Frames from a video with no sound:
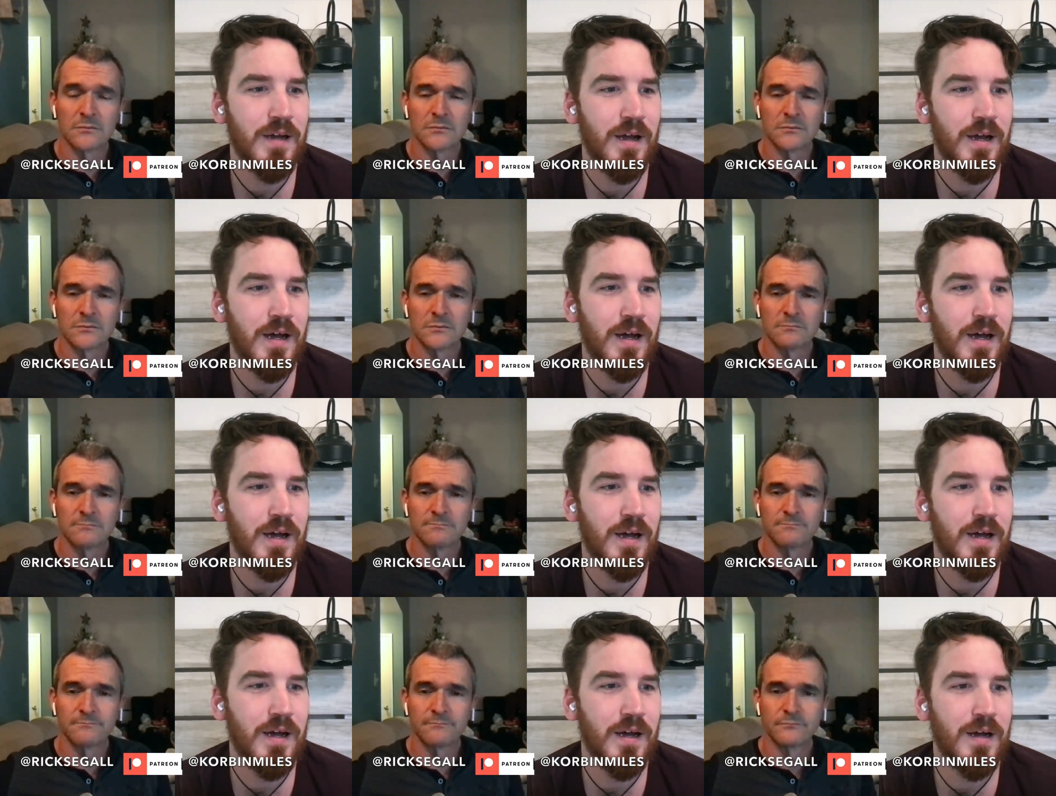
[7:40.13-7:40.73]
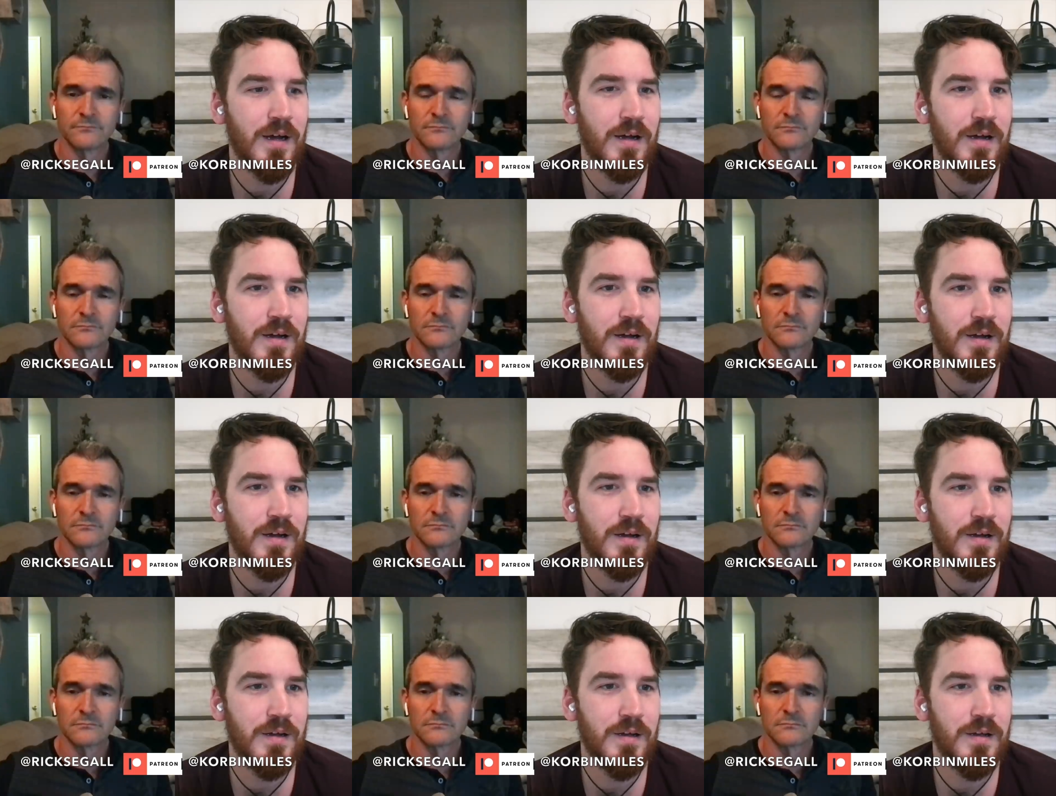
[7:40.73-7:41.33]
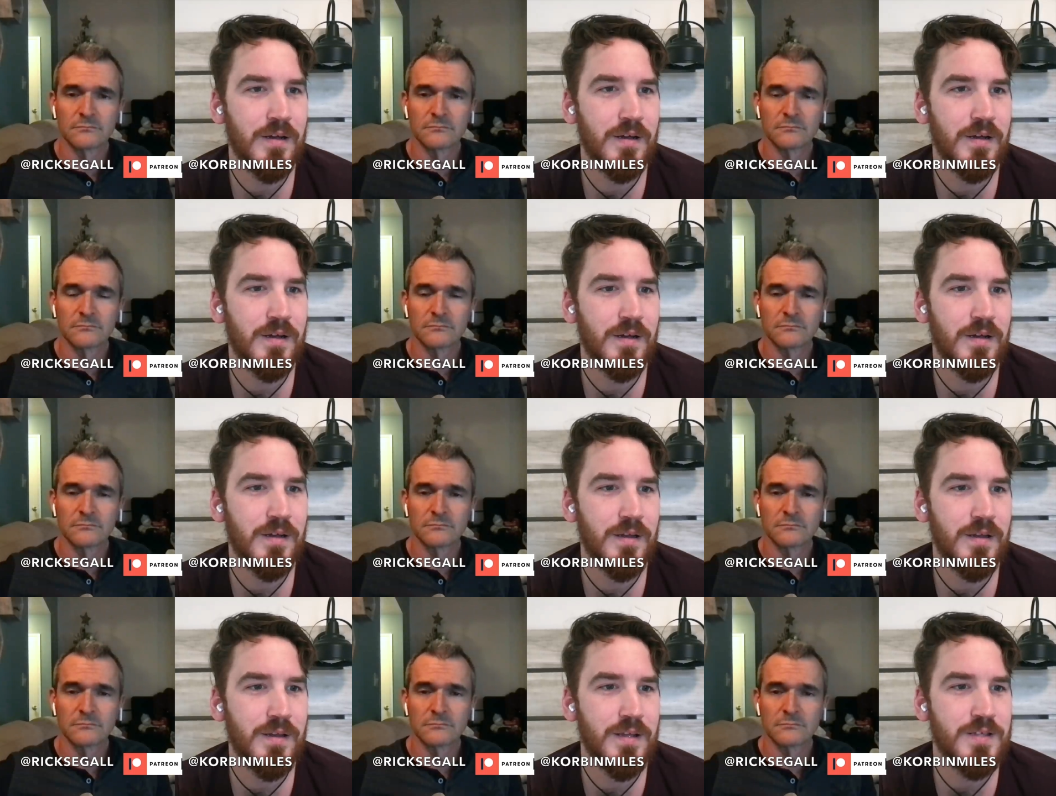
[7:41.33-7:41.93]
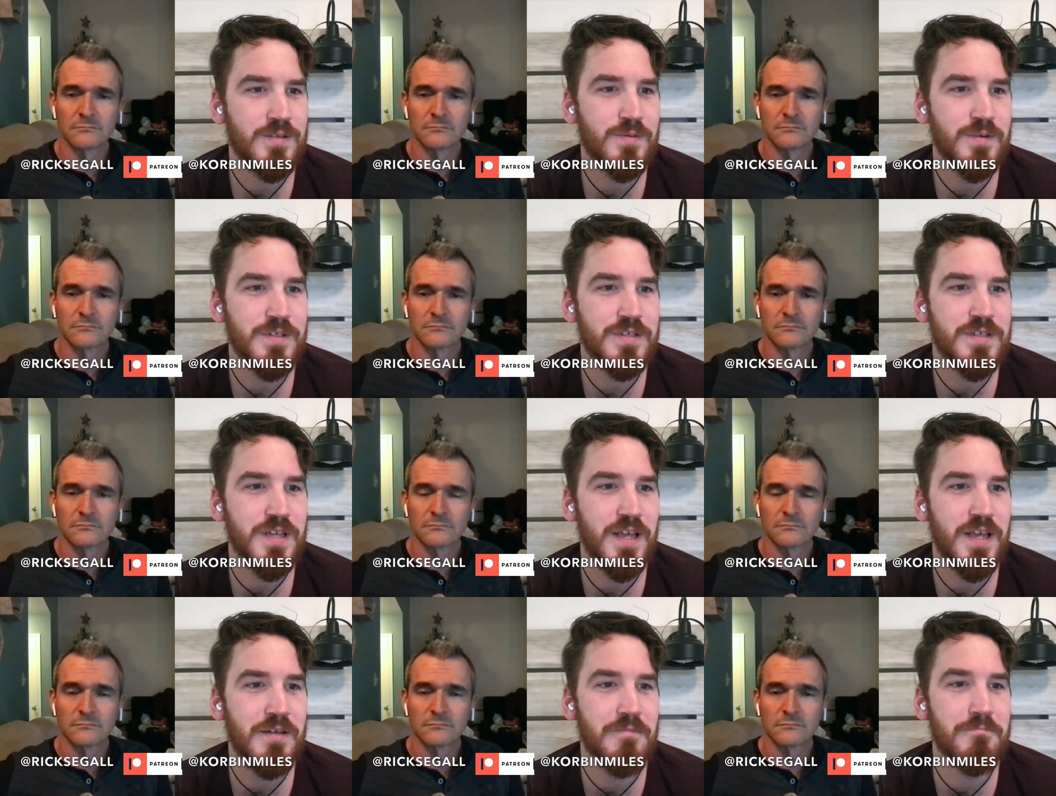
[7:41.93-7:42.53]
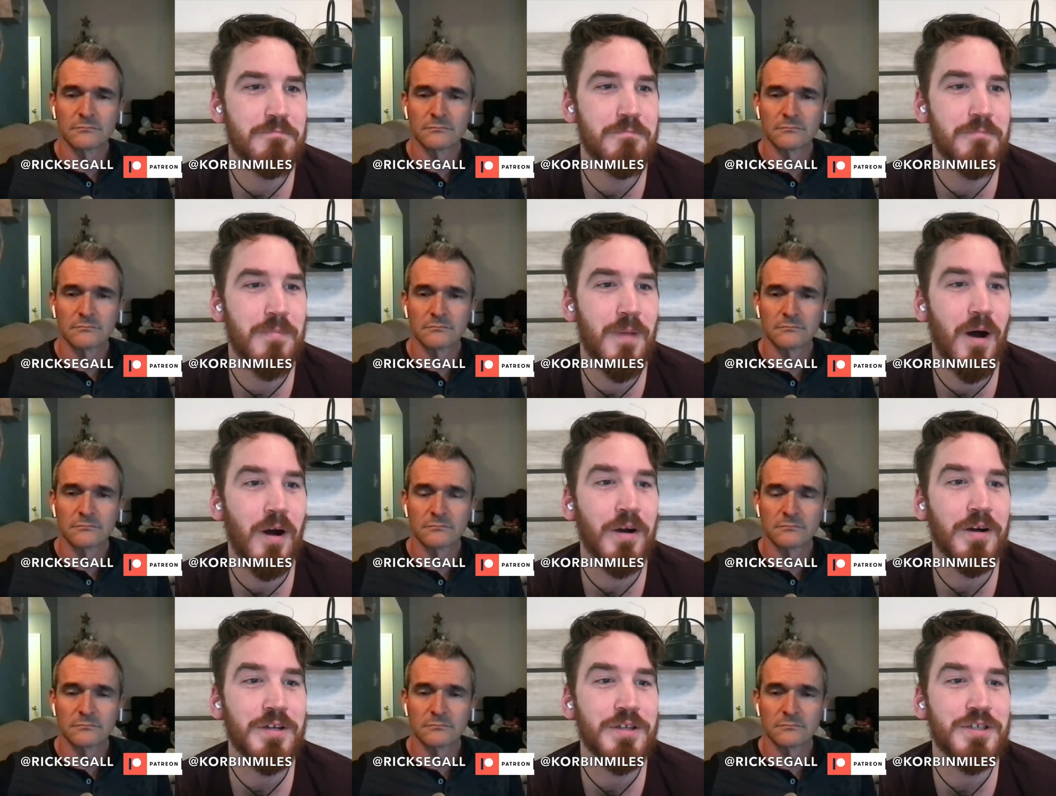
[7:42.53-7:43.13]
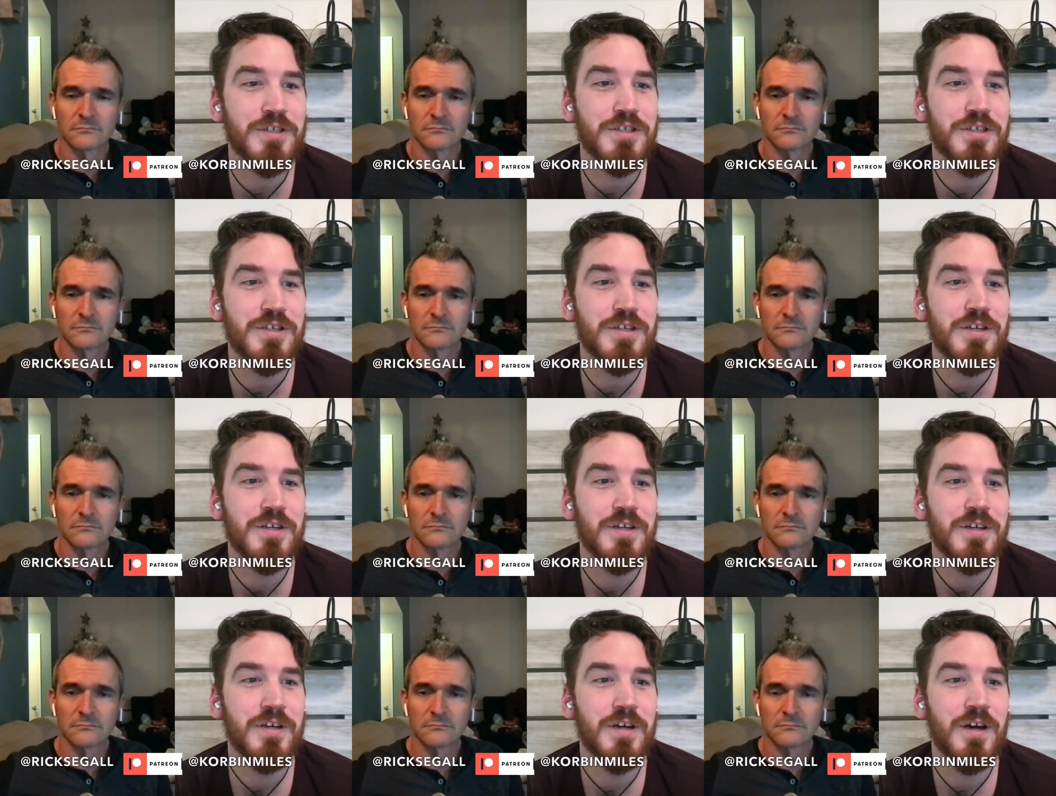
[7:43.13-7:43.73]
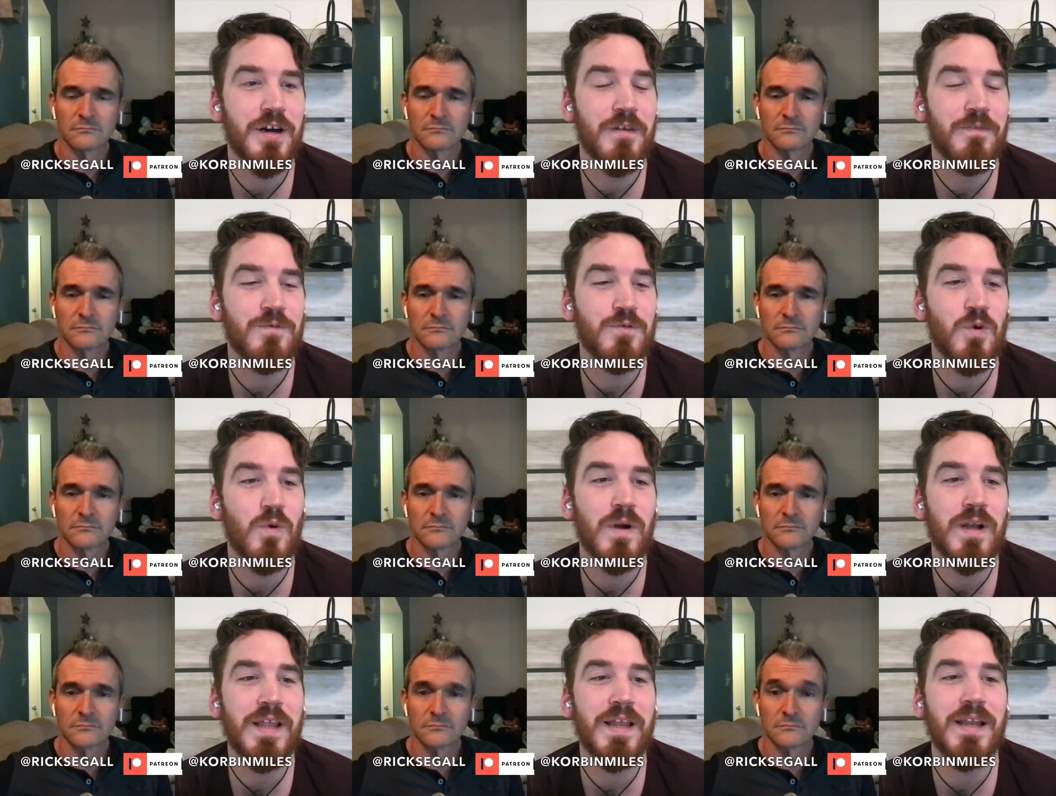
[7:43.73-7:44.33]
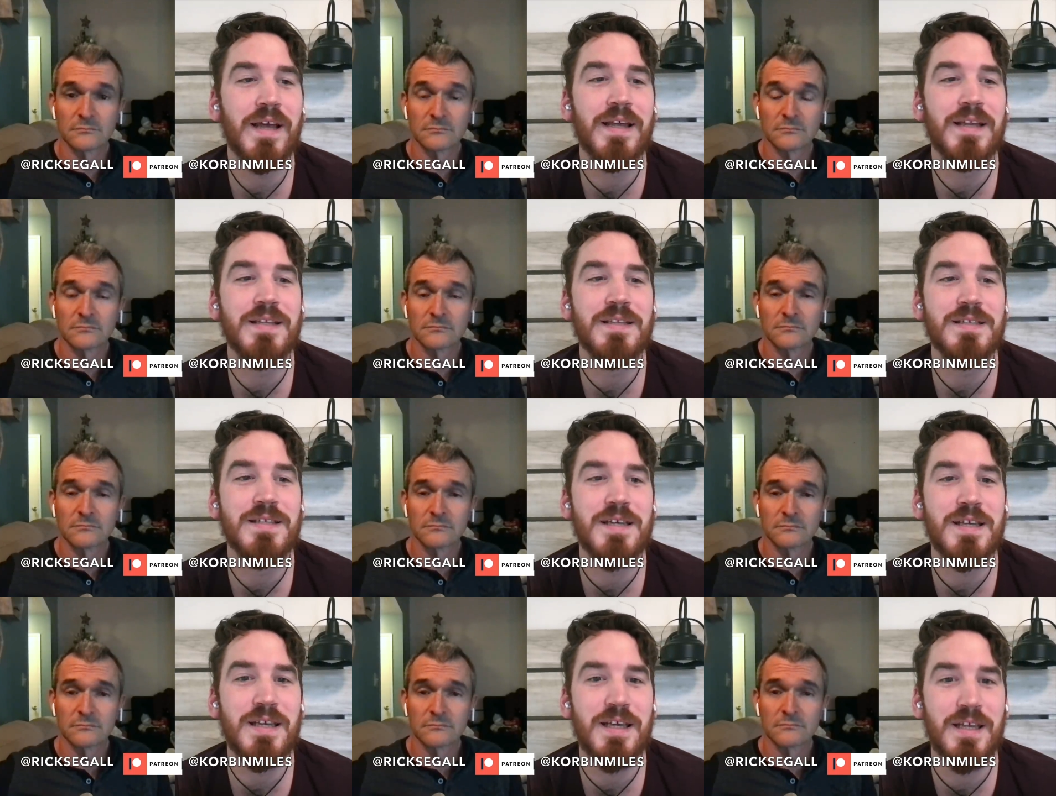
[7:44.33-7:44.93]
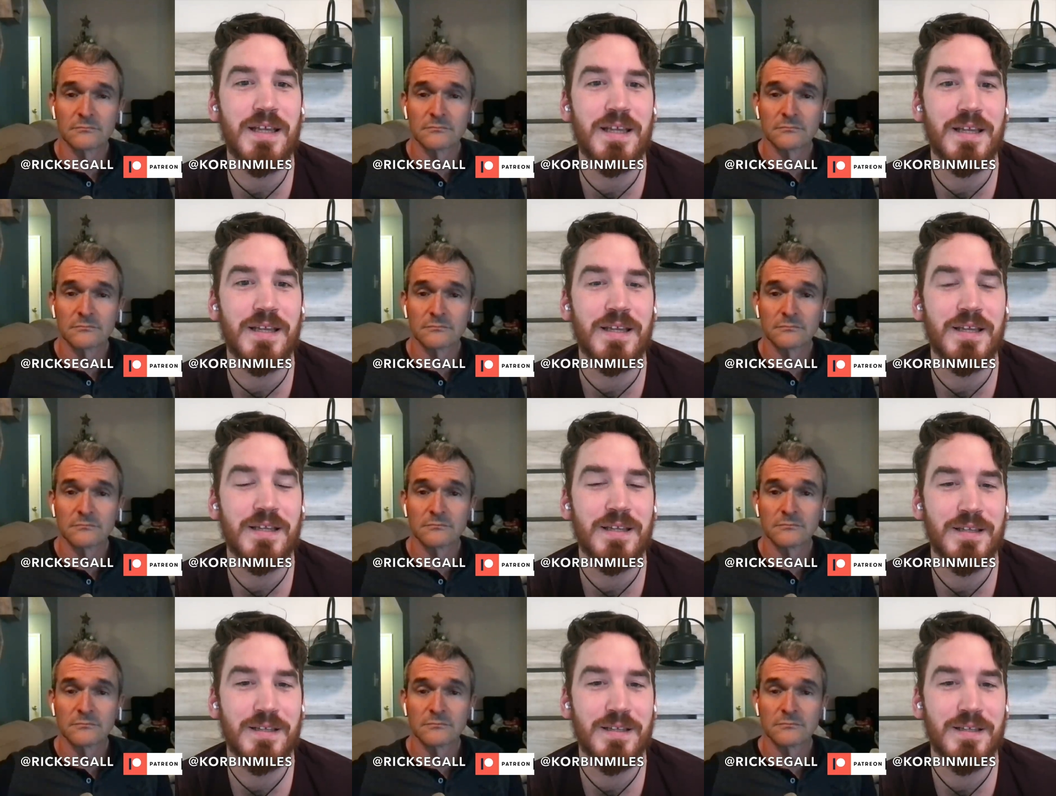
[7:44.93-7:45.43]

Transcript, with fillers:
Speaker 1: Uh, this was in March of twenty nineteen.